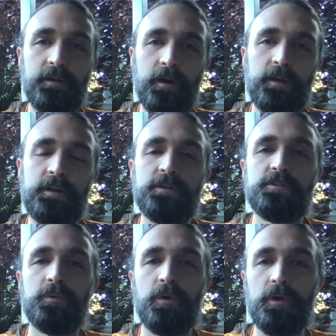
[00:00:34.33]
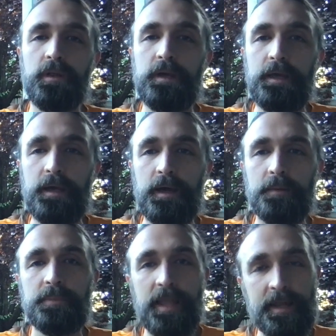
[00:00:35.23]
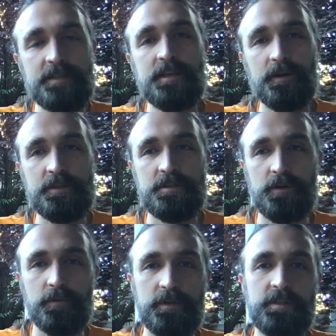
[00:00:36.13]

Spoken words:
are geared toward planetary service.